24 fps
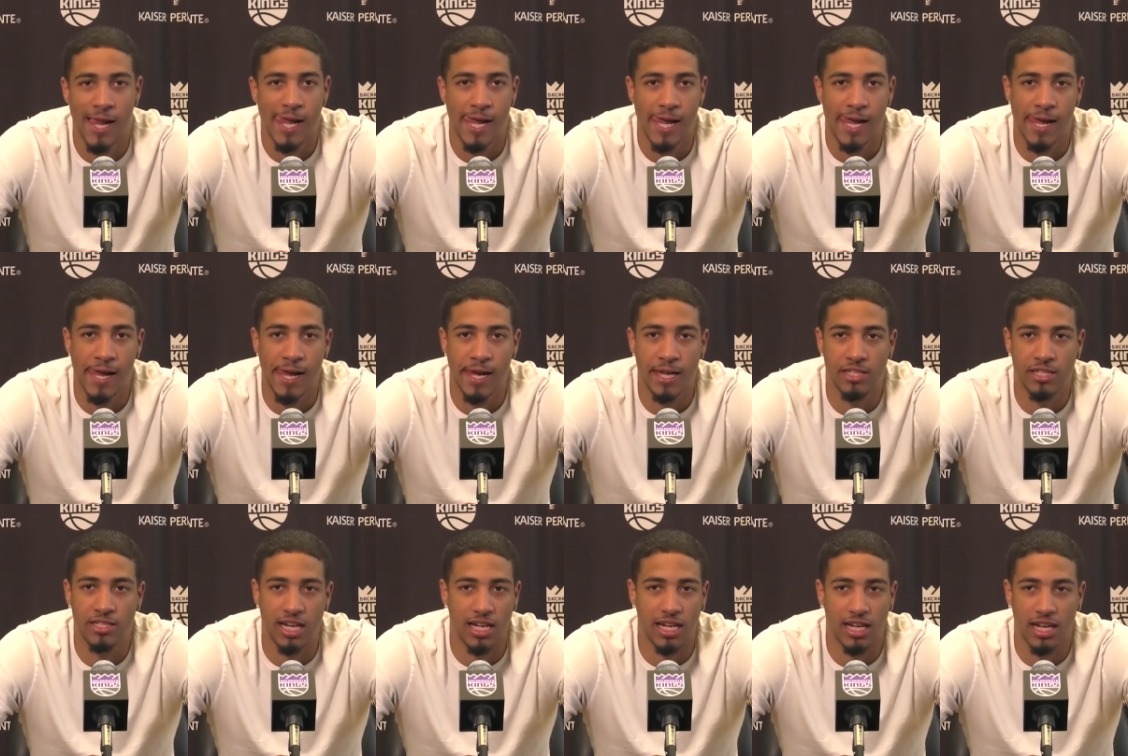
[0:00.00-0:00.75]

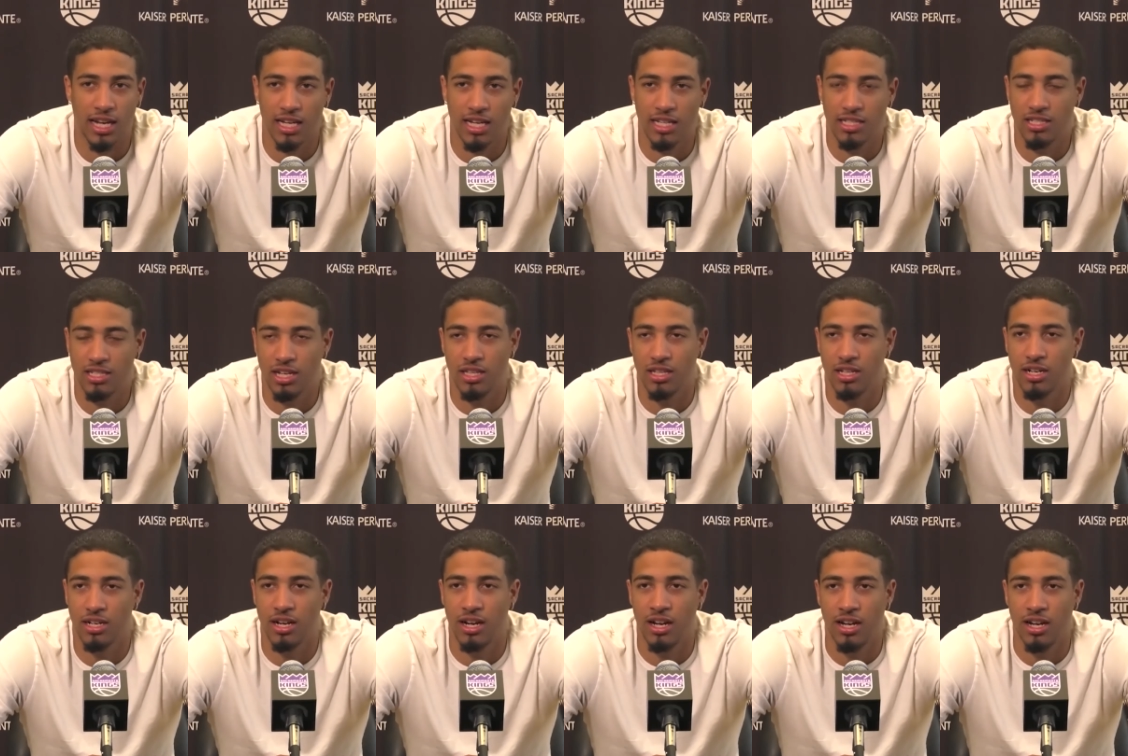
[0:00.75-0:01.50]
uh, checking on each
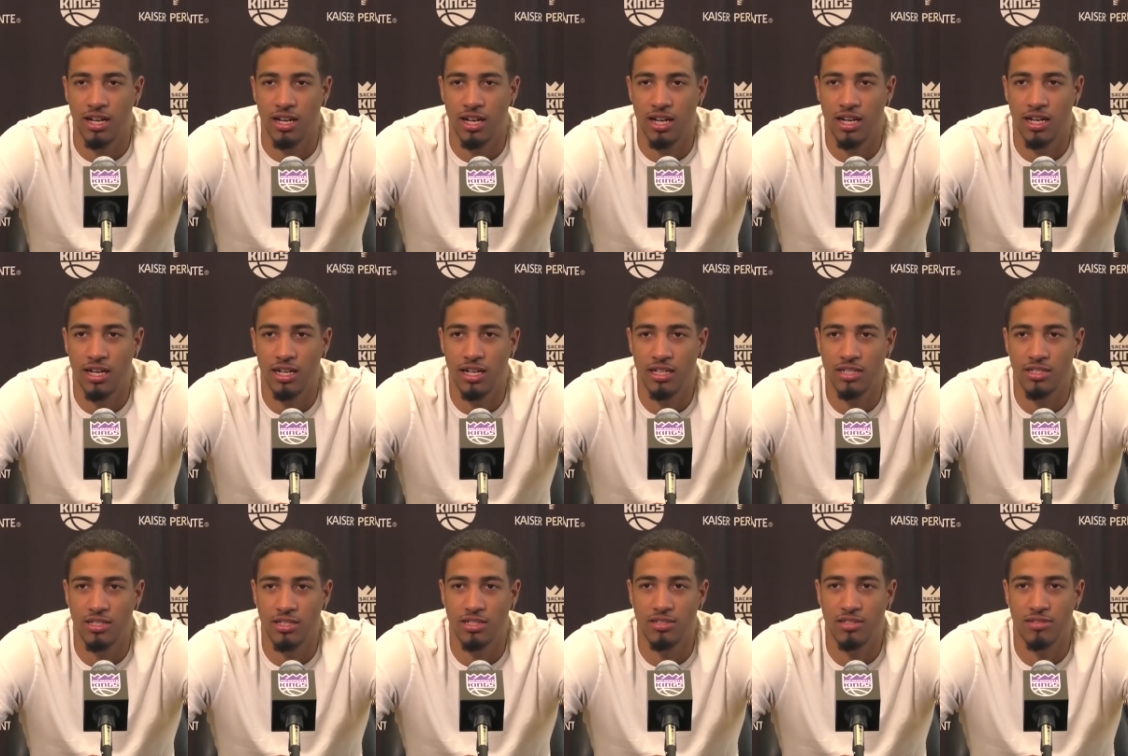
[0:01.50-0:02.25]
other,
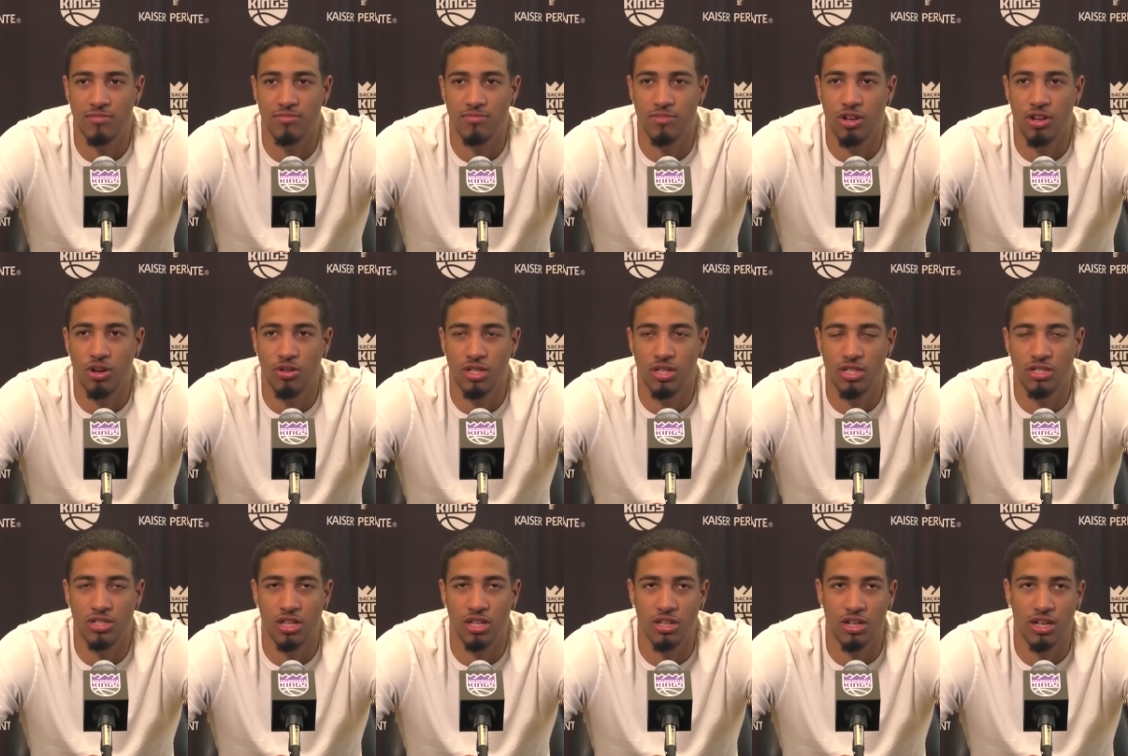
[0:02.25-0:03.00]
uh, just you know
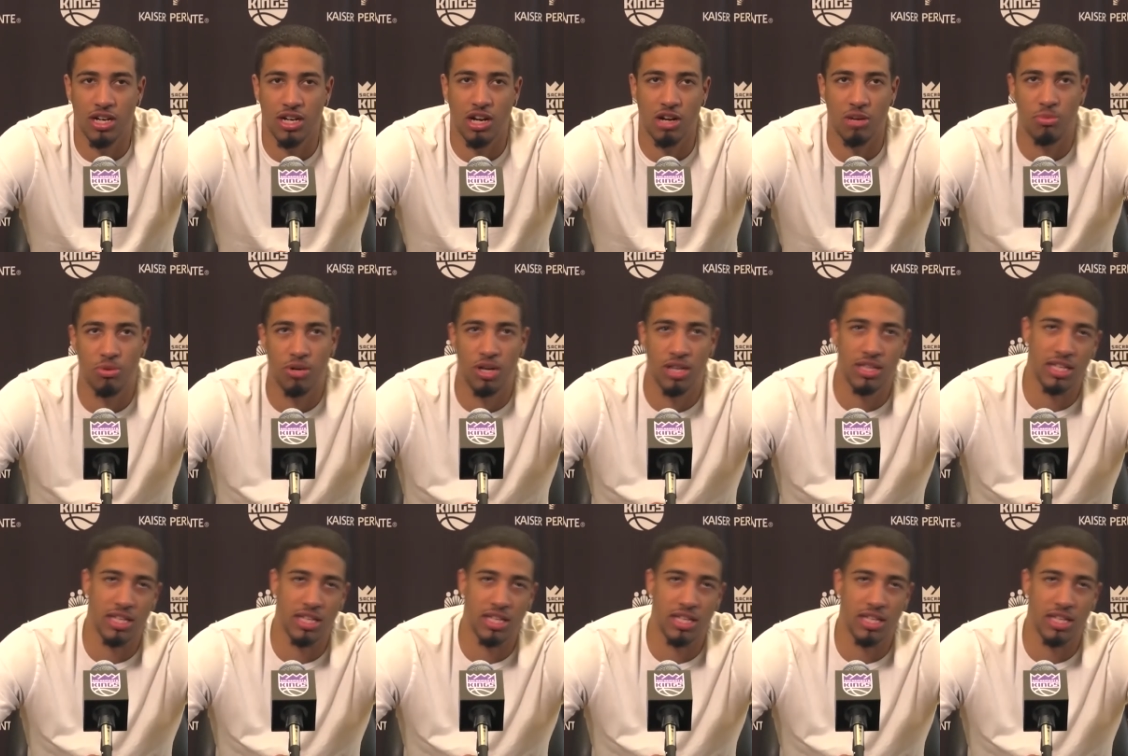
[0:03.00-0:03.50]
holding each other accountable.